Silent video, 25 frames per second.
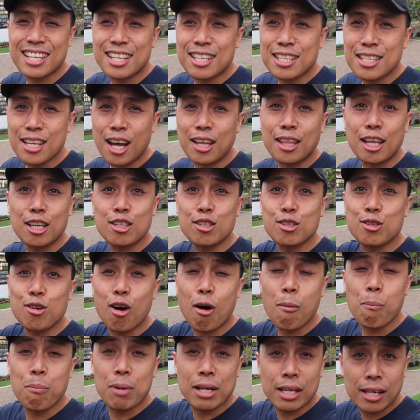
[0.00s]
It's not as
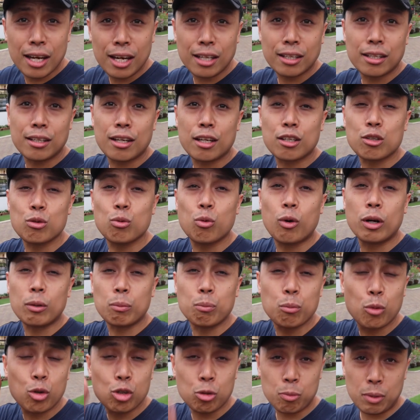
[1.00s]
complicated as
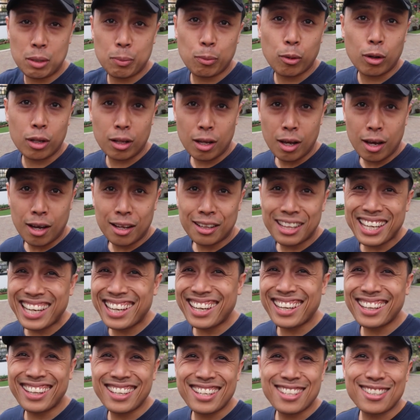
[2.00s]
what most people
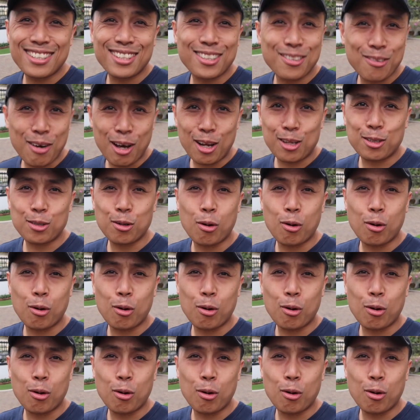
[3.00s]
think it is as well.